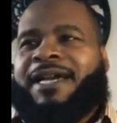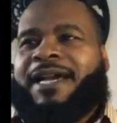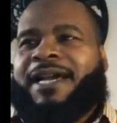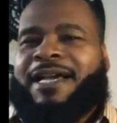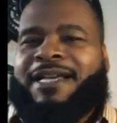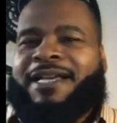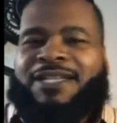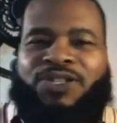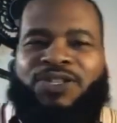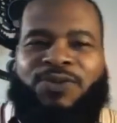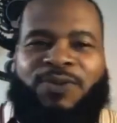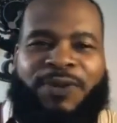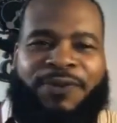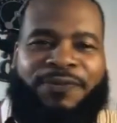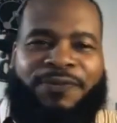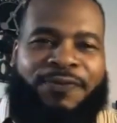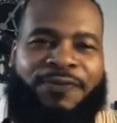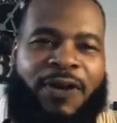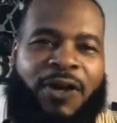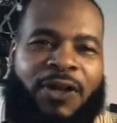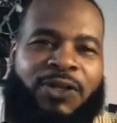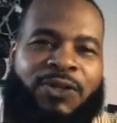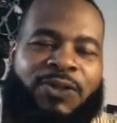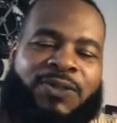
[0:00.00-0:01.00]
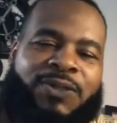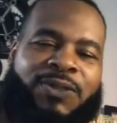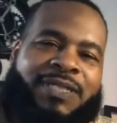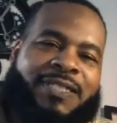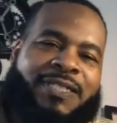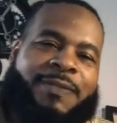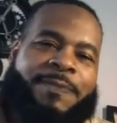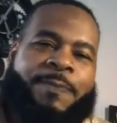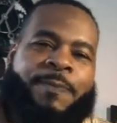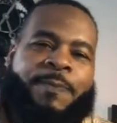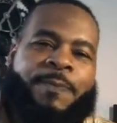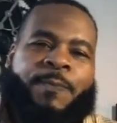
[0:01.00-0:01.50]
As to what
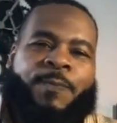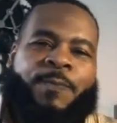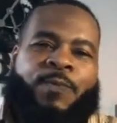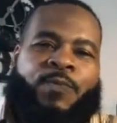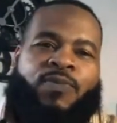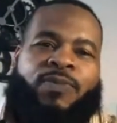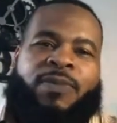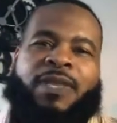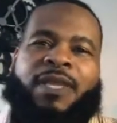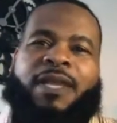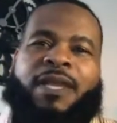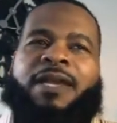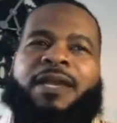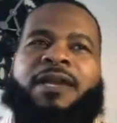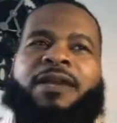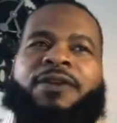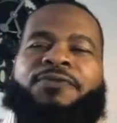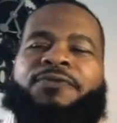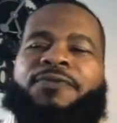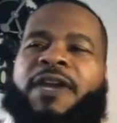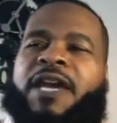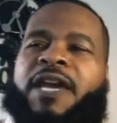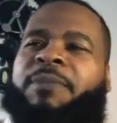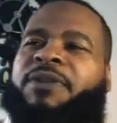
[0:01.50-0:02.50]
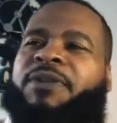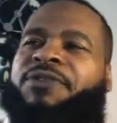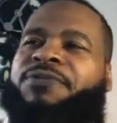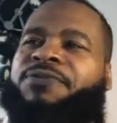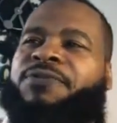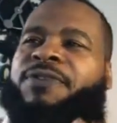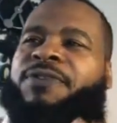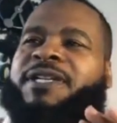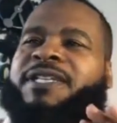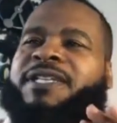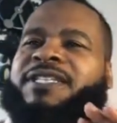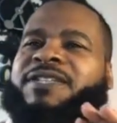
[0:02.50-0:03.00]
follows, family,
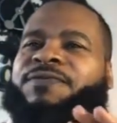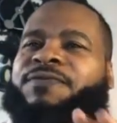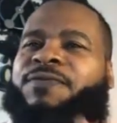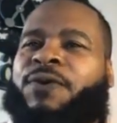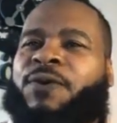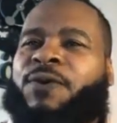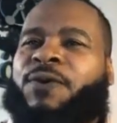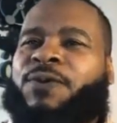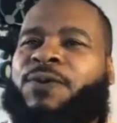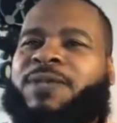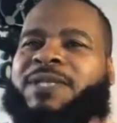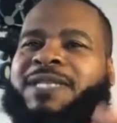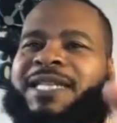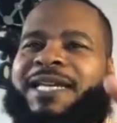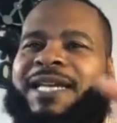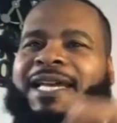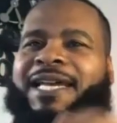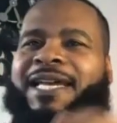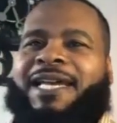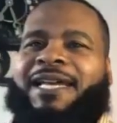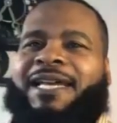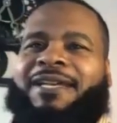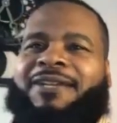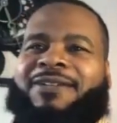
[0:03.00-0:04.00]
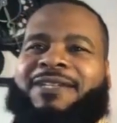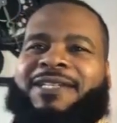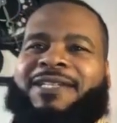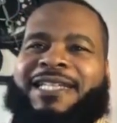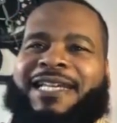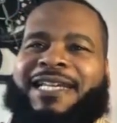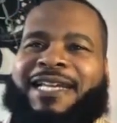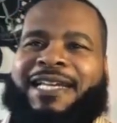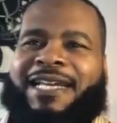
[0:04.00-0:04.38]
friends, foes, haters,